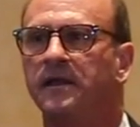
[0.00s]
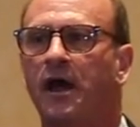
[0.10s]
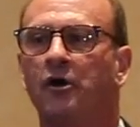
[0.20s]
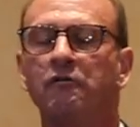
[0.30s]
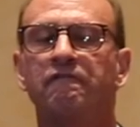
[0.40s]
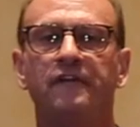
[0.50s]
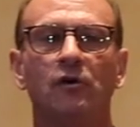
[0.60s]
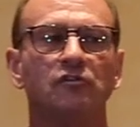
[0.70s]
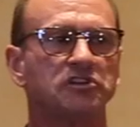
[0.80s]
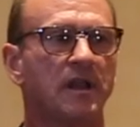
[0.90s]
Now, who
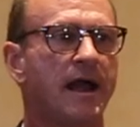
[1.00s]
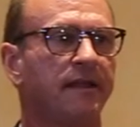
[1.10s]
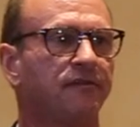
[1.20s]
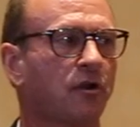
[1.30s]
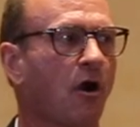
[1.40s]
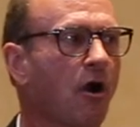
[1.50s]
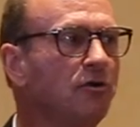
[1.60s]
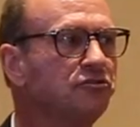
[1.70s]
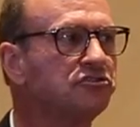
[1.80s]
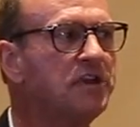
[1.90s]
feels like the cards are